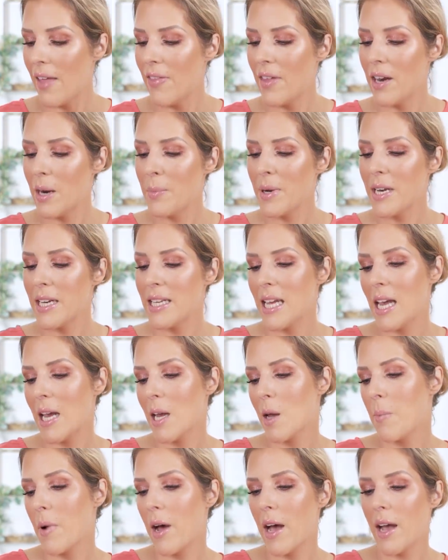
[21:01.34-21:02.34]
And then I'm going to
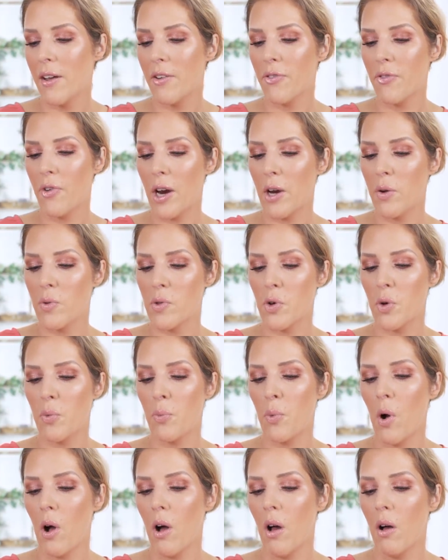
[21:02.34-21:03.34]
take my Fragrance Du
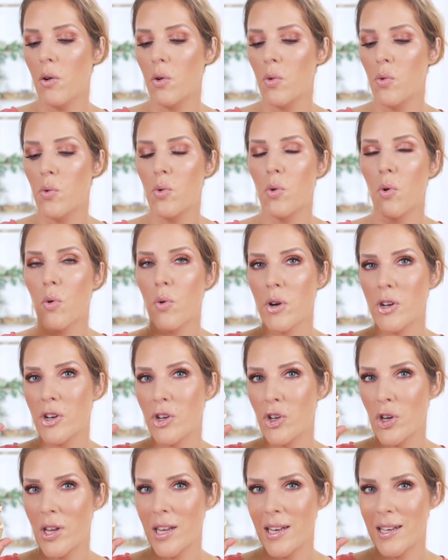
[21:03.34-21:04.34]
Bois Oud
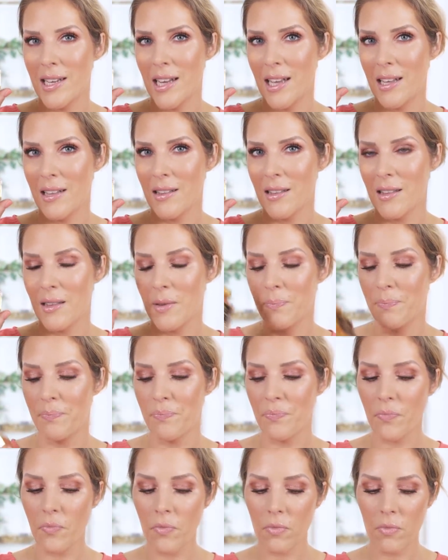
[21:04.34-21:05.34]
Orange Intense.
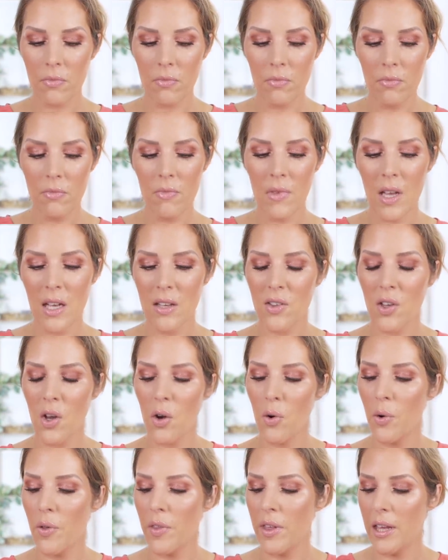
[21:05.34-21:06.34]

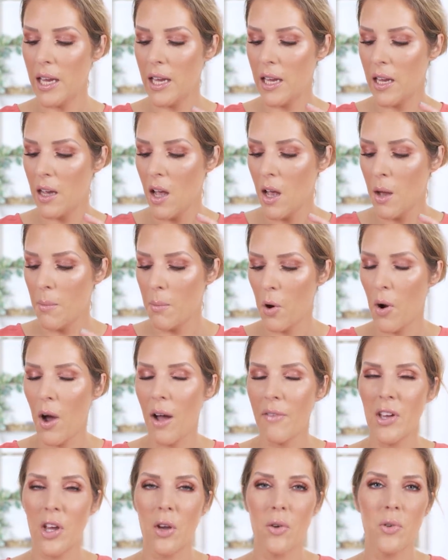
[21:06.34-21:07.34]
So the
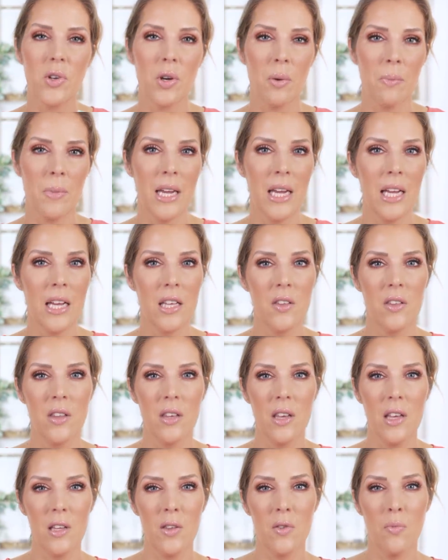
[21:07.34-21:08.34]
Mojave Ghost on me is,
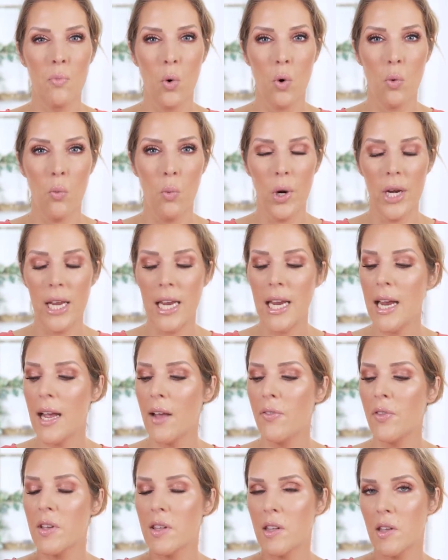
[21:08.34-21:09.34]
is more woody,
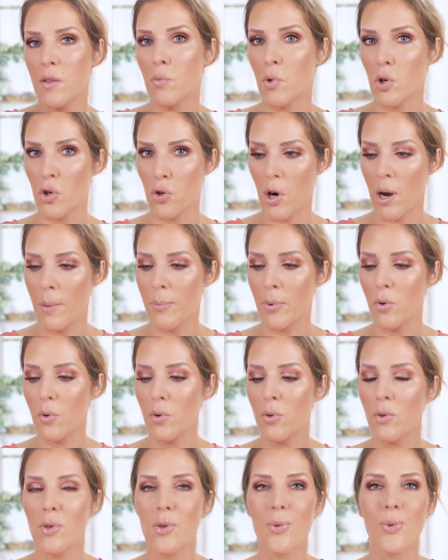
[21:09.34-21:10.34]
and this is more
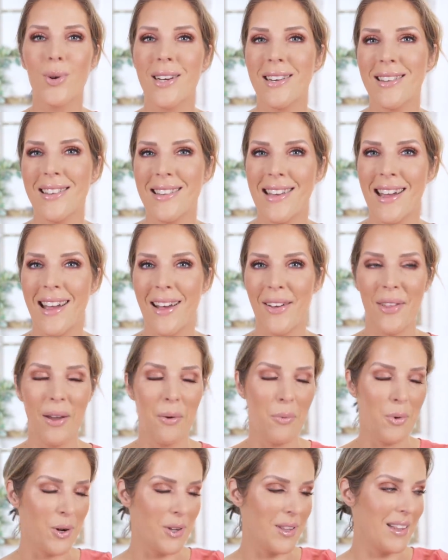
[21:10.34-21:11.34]
tropical, so we're going to see how
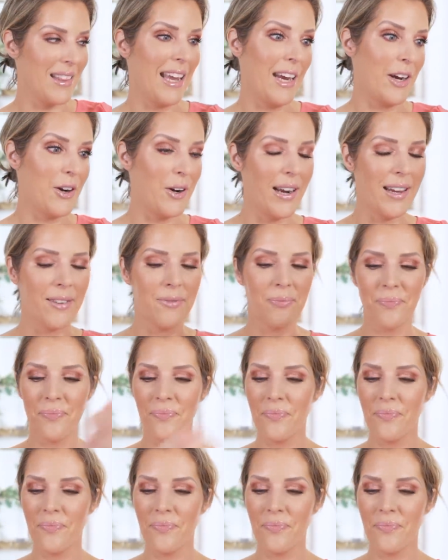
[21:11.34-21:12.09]
that works layering.